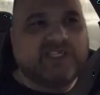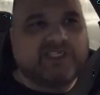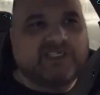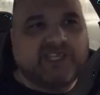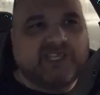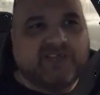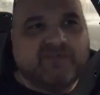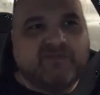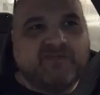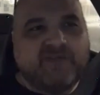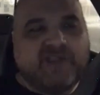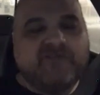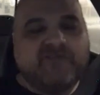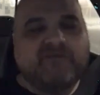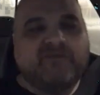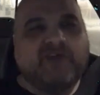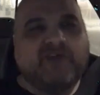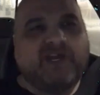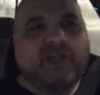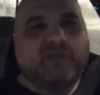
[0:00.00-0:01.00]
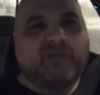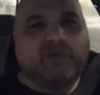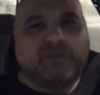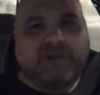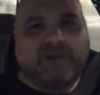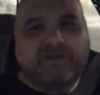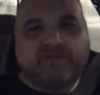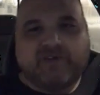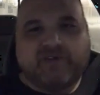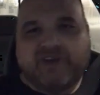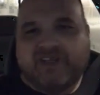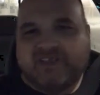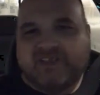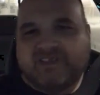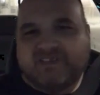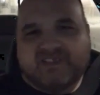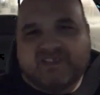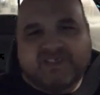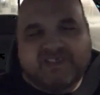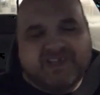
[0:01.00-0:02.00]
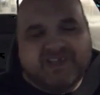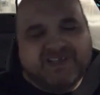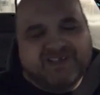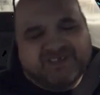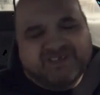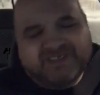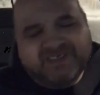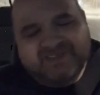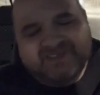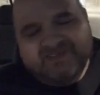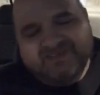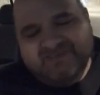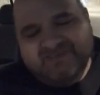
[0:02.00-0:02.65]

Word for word: was like fake fighting with my friends, and I was like,